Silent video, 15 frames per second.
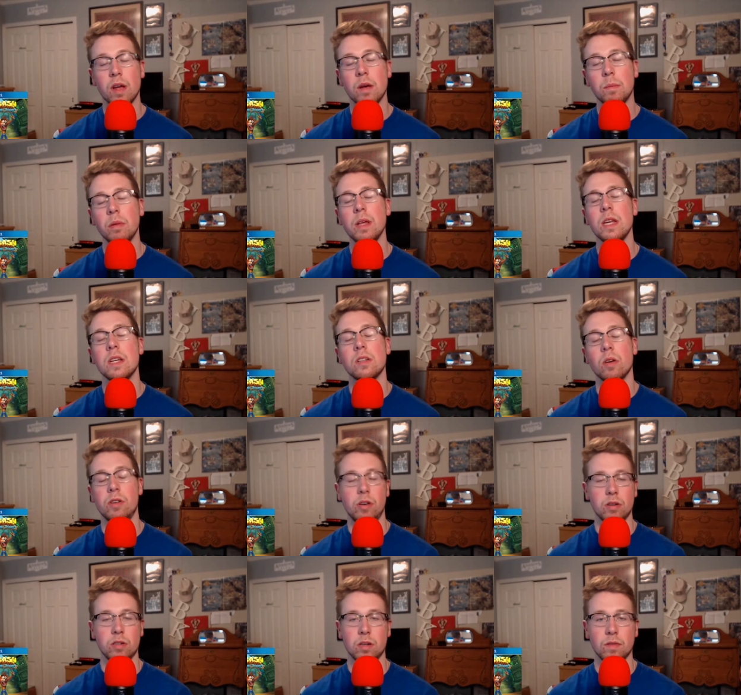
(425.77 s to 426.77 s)
please go do
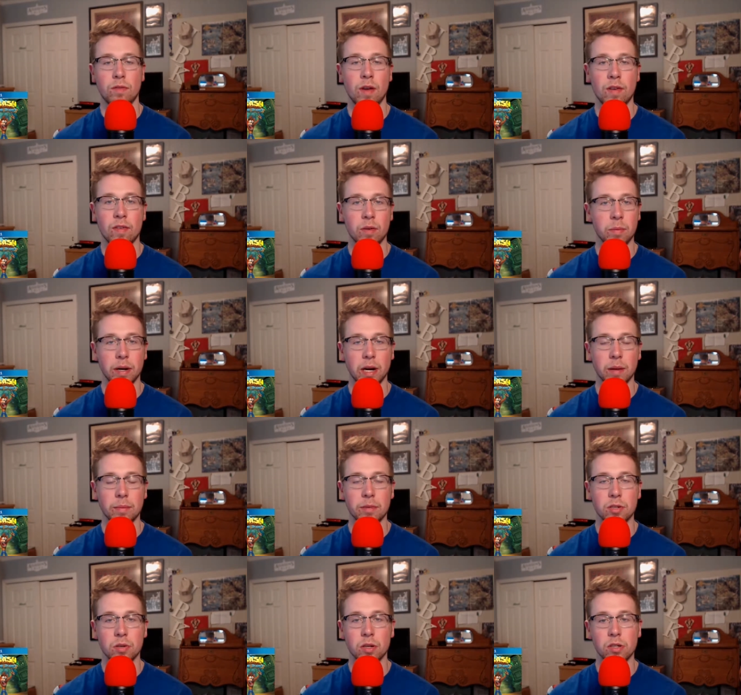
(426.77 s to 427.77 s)
yourself a favor and pick up the
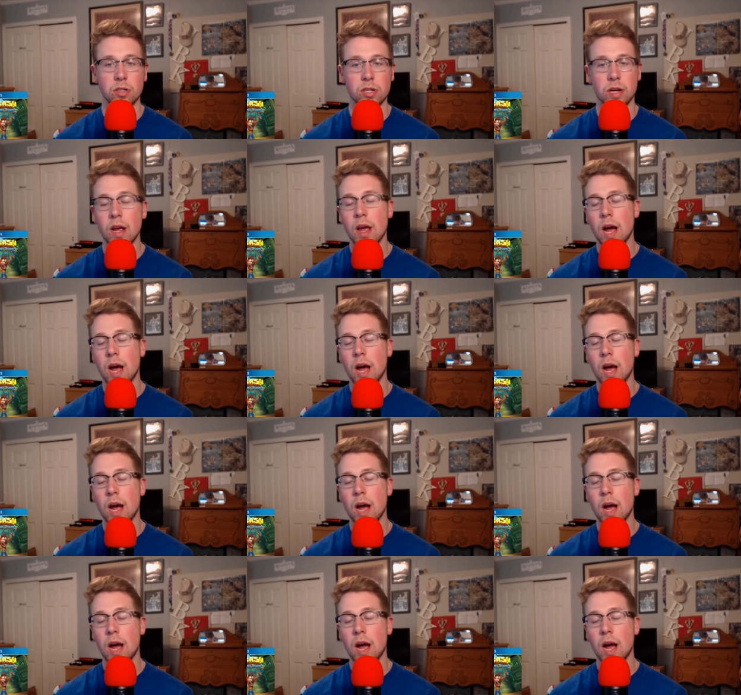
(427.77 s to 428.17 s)
trilogy.